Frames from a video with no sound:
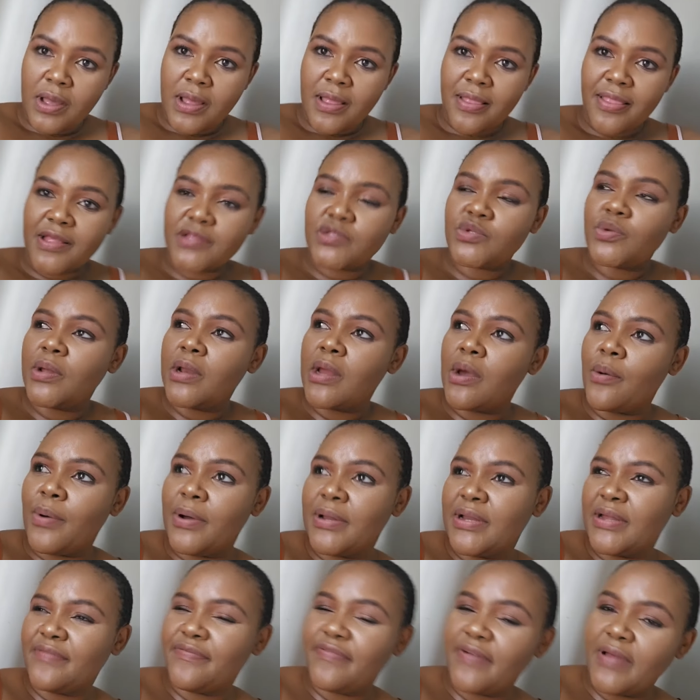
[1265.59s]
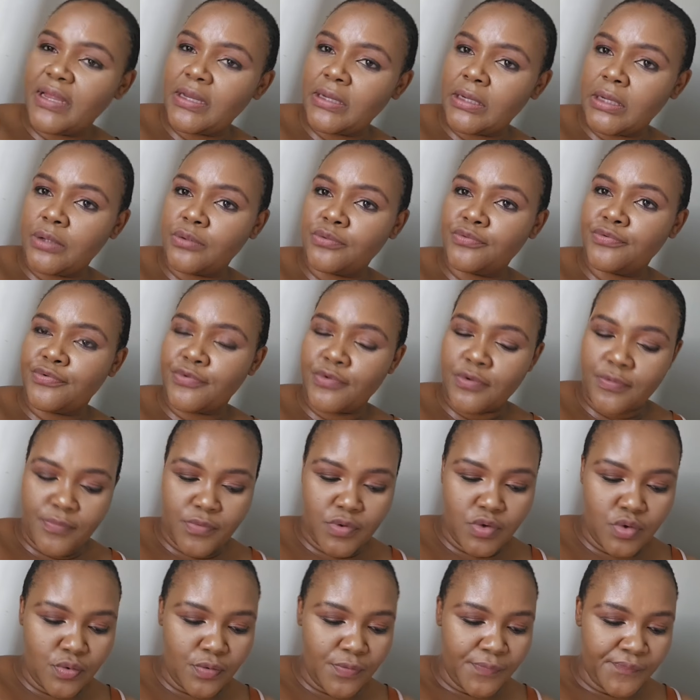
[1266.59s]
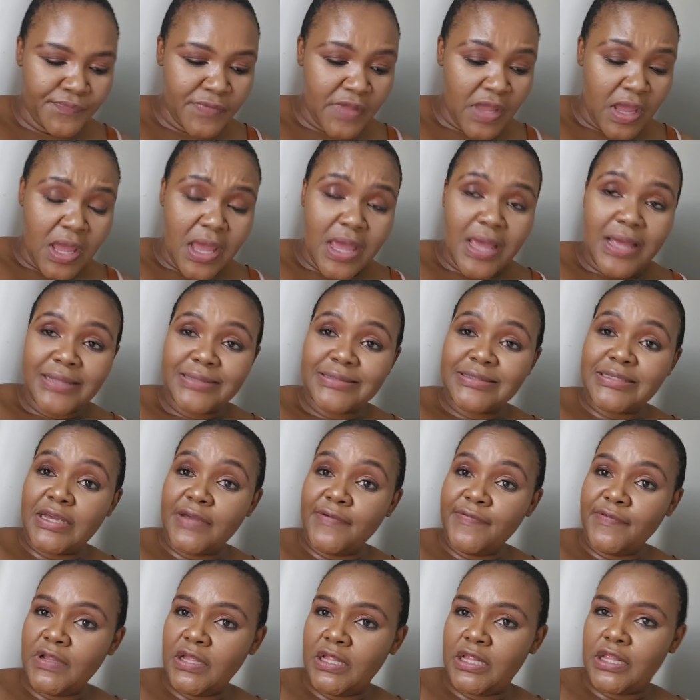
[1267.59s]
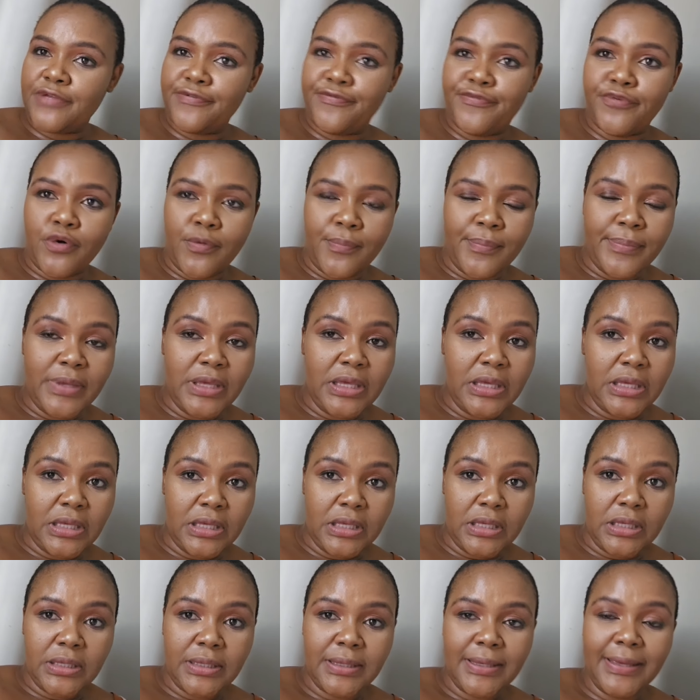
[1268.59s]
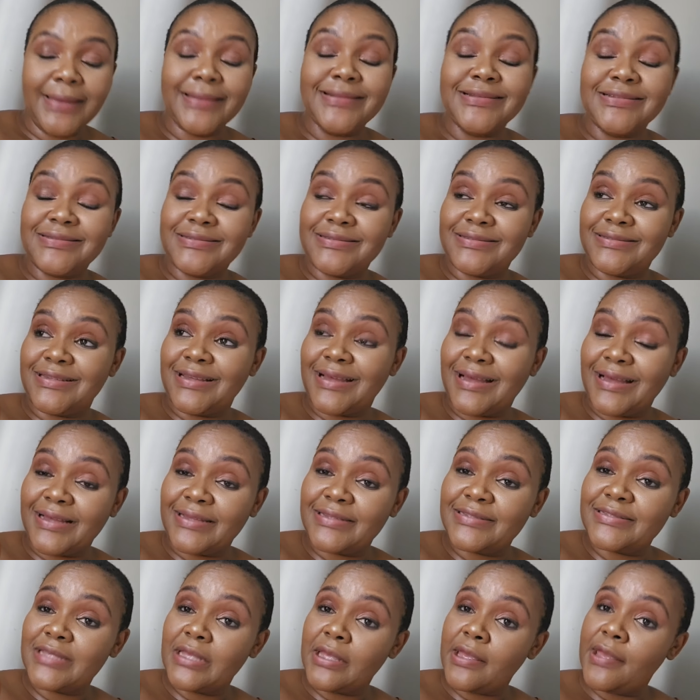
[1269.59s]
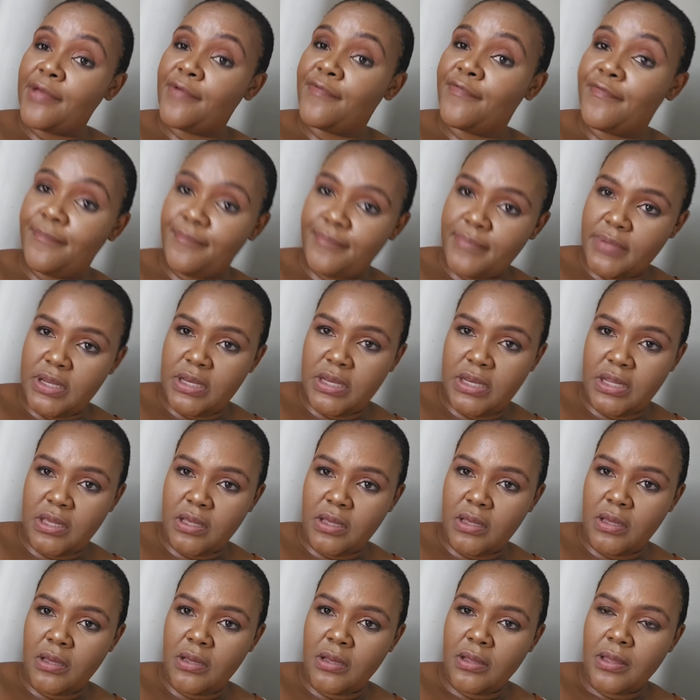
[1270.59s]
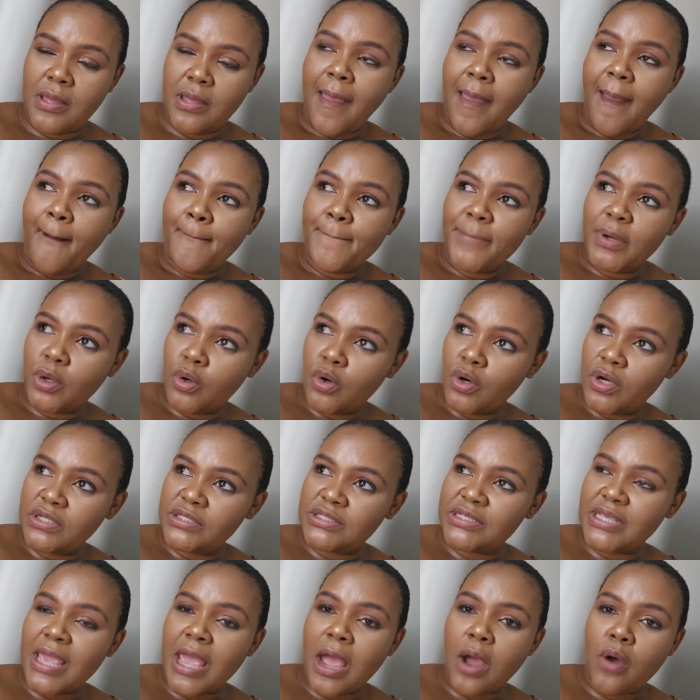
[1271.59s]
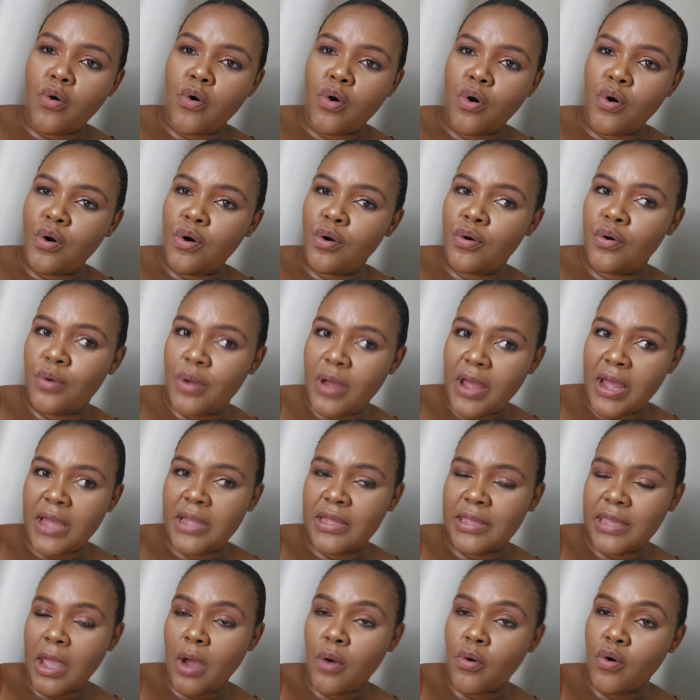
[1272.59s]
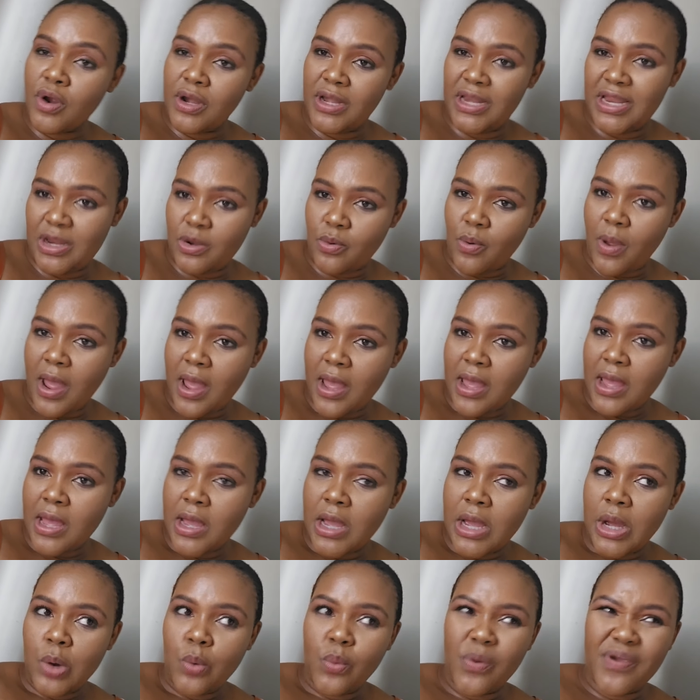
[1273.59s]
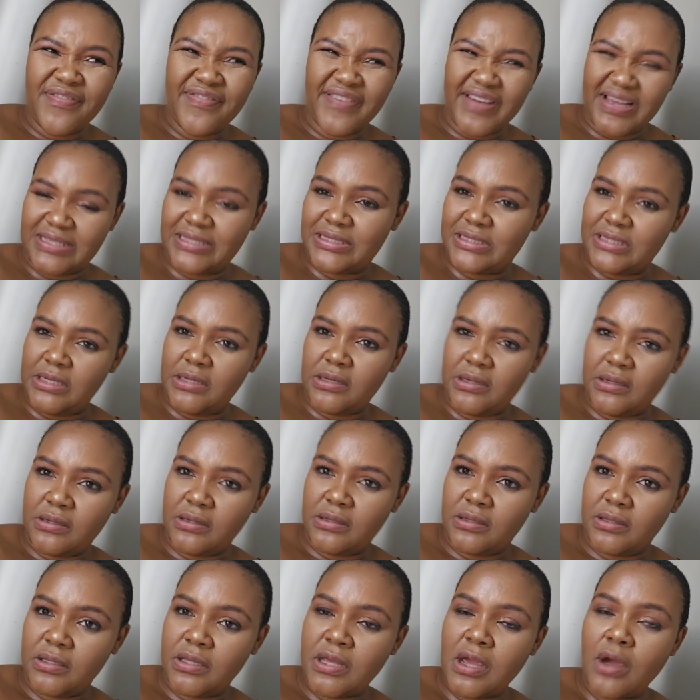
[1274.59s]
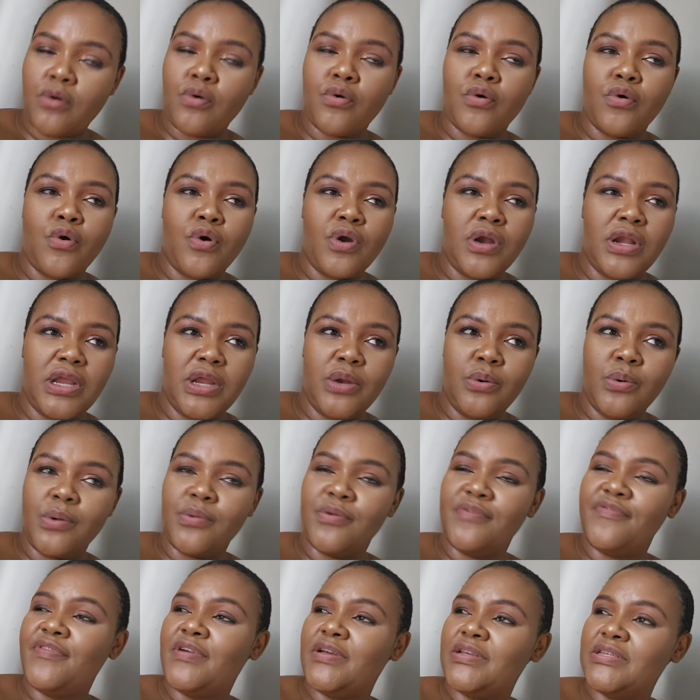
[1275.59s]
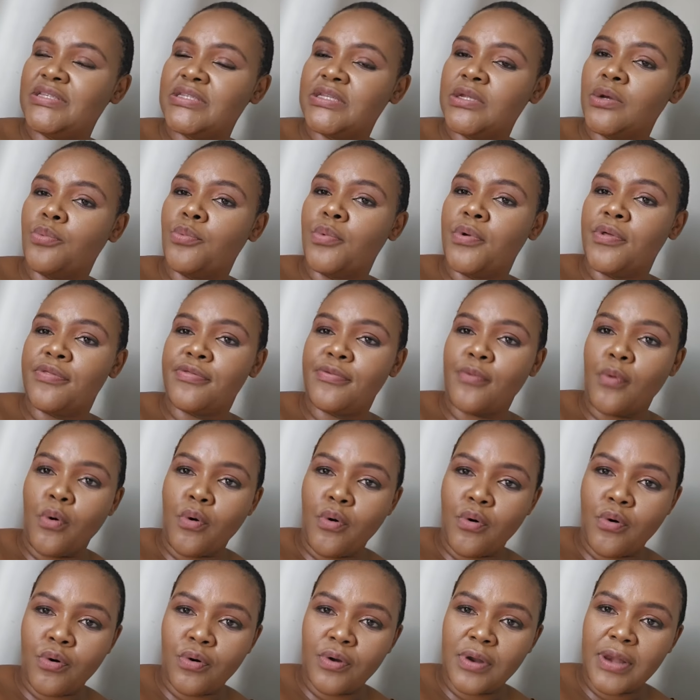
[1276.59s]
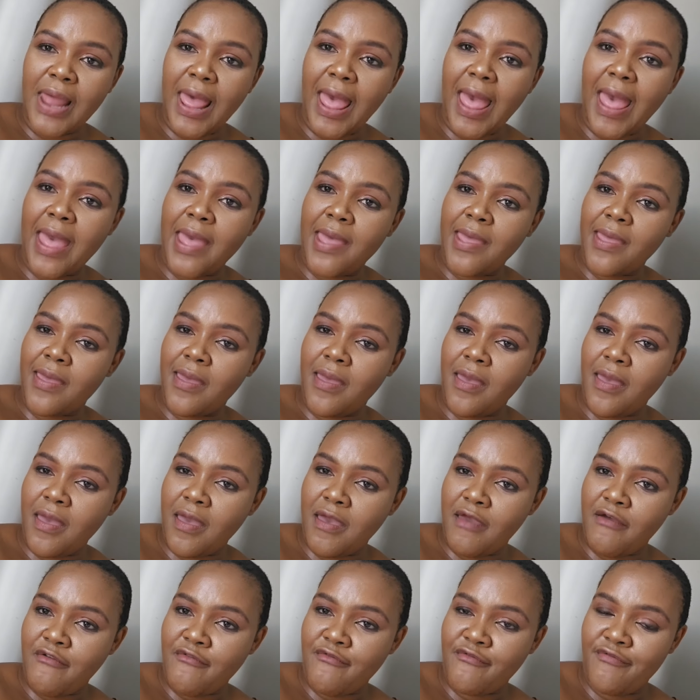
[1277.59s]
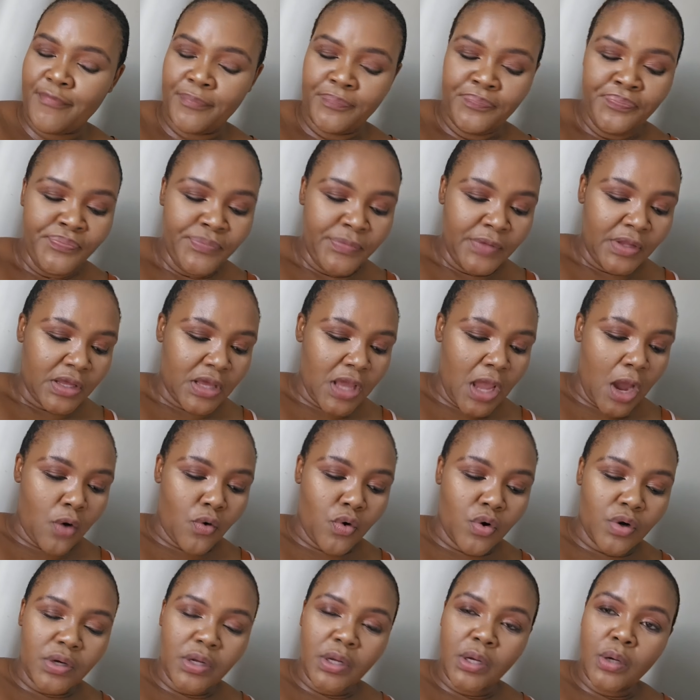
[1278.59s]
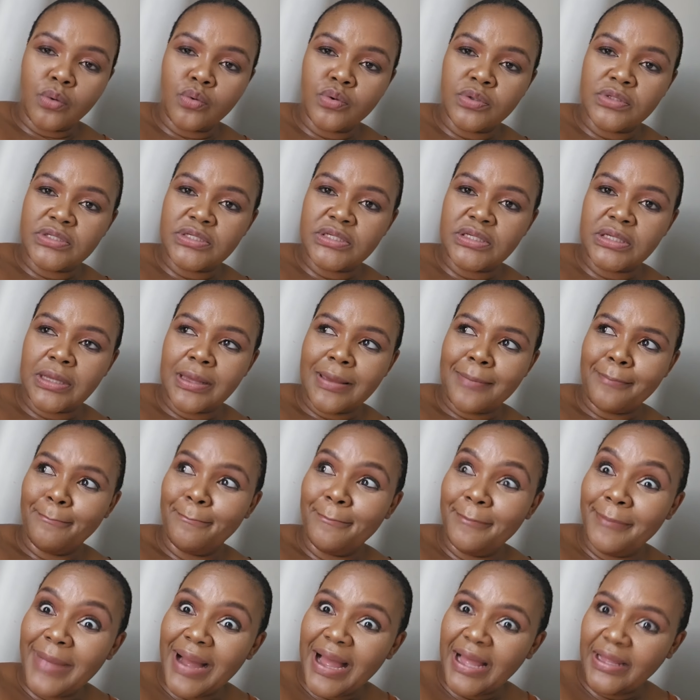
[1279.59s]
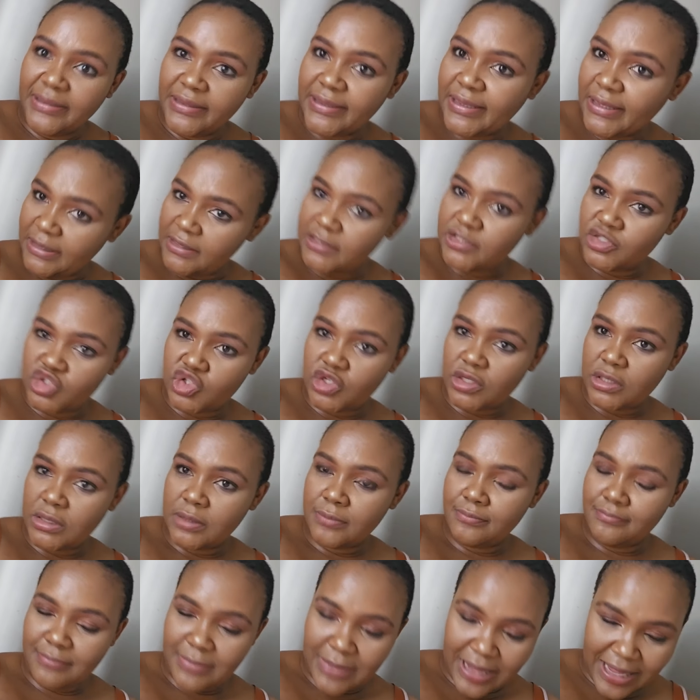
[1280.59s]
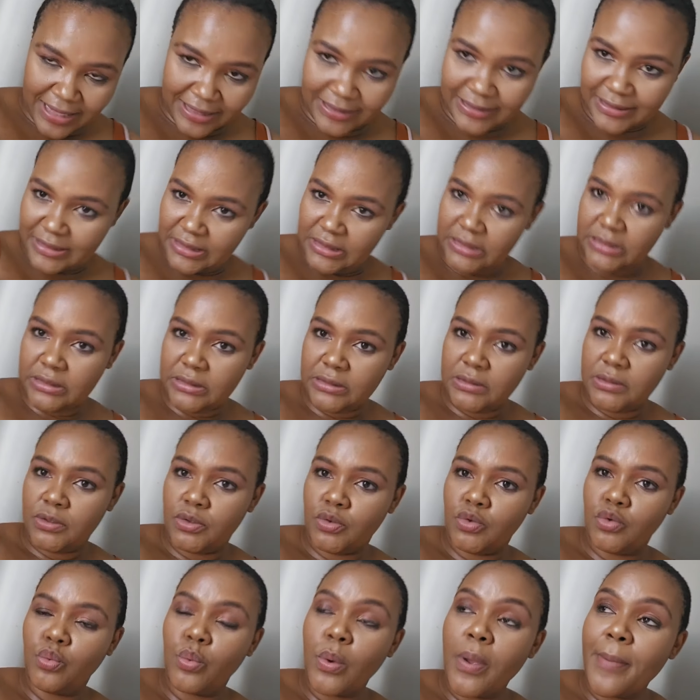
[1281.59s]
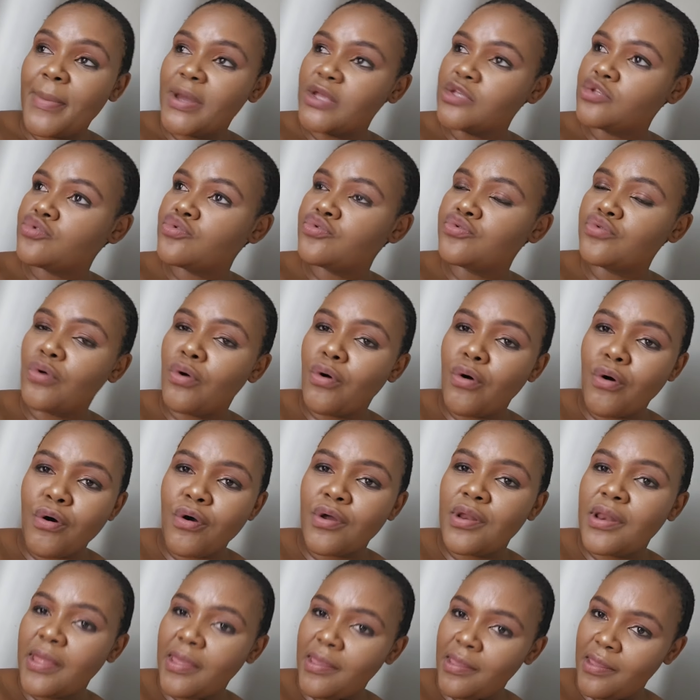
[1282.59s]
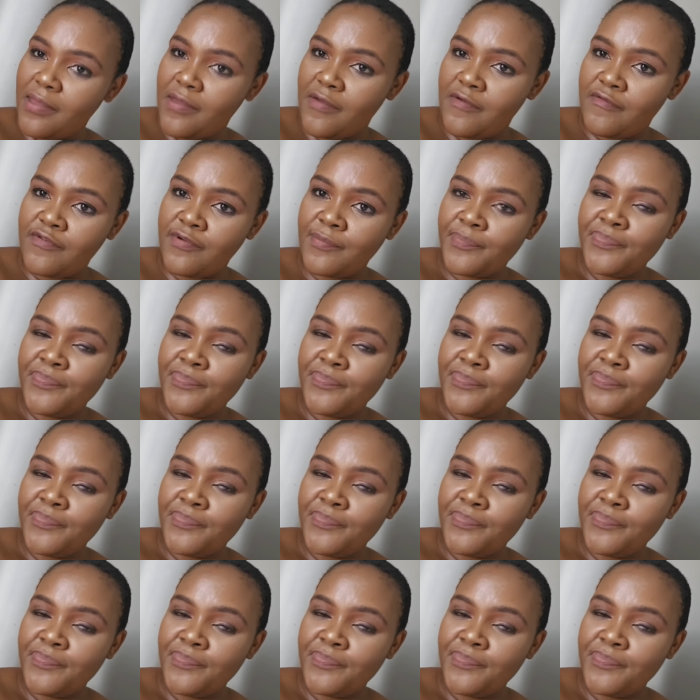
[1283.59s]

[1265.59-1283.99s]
that's what I want to find out from you. Definitely for me, it does have meaning because ngiyakholwa, ngiyakholelwa We fasting ngiyakholelwa we fasting with all i have ngiyakholelwa ukuthi monthly nje monthly we must all have